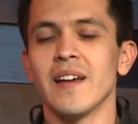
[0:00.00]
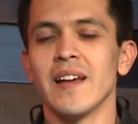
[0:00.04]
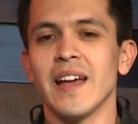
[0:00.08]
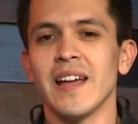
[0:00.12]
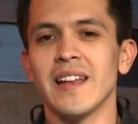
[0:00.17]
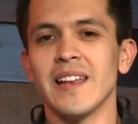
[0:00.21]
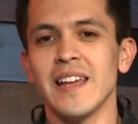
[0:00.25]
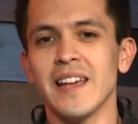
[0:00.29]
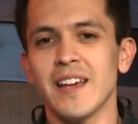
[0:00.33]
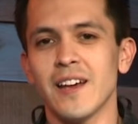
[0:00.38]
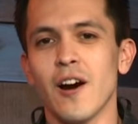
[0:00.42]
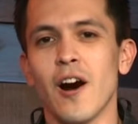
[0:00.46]

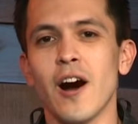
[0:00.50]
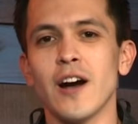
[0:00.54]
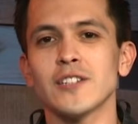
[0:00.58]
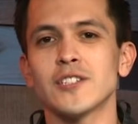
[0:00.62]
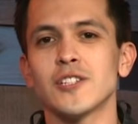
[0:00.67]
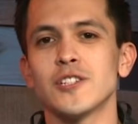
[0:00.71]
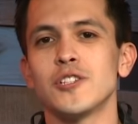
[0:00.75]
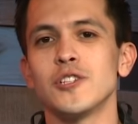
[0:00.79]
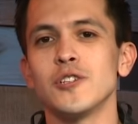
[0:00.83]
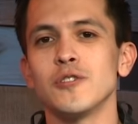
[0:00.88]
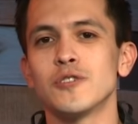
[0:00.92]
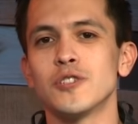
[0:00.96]
And He
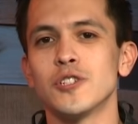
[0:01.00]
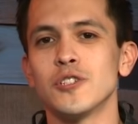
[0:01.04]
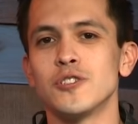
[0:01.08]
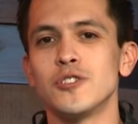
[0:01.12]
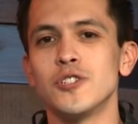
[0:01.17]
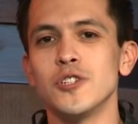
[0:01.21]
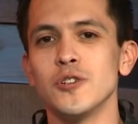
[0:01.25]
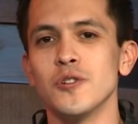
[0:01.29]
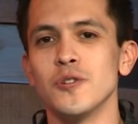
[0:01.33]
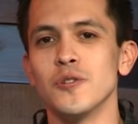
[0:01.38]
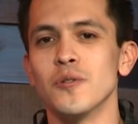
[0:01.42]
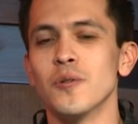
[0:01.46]
causes you to
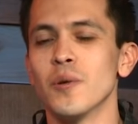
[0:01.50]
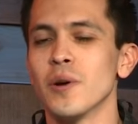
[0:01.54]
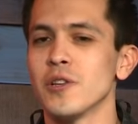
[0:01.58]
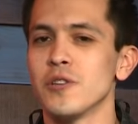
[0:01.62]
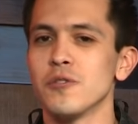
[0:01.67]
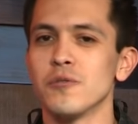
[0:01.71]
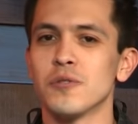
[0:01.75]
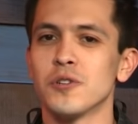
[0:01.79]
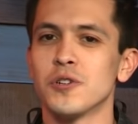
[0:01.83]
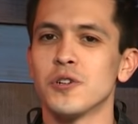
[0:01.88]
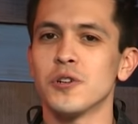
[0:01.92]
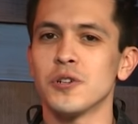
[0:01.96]
do what
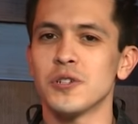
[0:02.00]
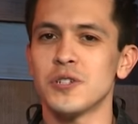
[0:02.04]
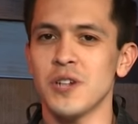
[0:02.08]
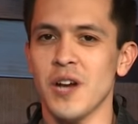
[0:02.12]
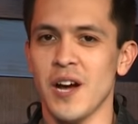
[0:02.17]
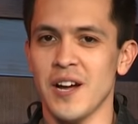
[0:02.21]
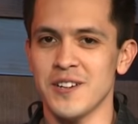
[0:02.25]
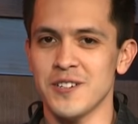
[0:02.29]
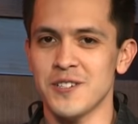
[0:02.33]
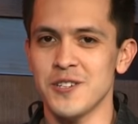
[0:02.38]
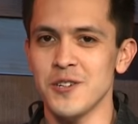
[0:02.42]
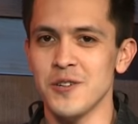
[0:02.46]
you could
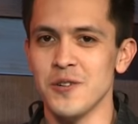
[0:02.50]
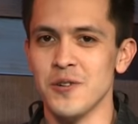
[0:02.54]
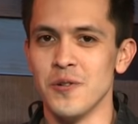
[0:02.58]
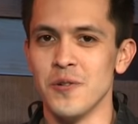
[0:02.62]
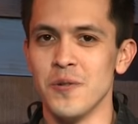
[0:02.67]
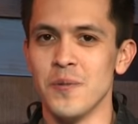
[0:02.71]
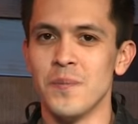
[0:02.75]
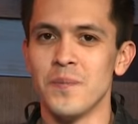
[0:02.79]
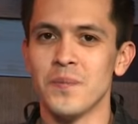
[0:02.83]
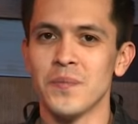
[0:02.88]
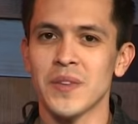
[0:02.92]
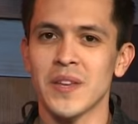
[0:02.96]
not
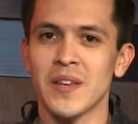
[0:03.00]
do